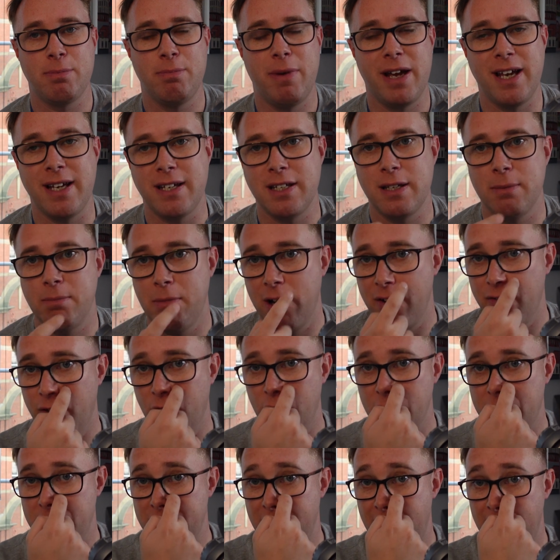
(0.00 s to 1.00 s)
makes my
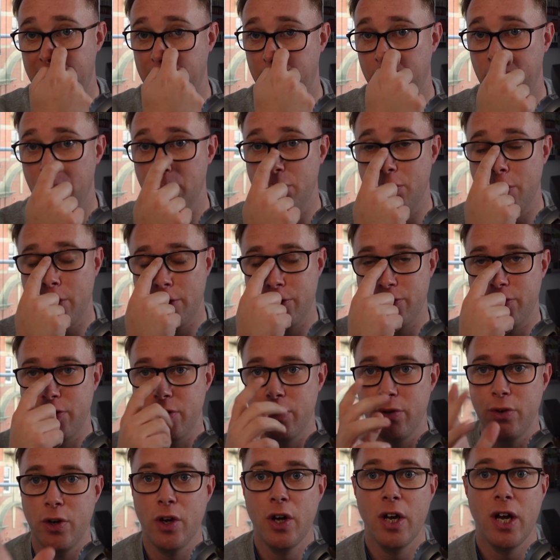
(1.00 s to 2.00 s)
voice sound and we'll just
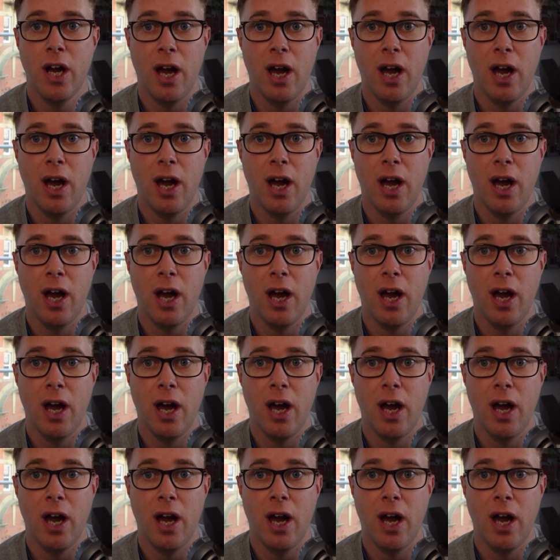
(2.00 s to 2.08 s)
do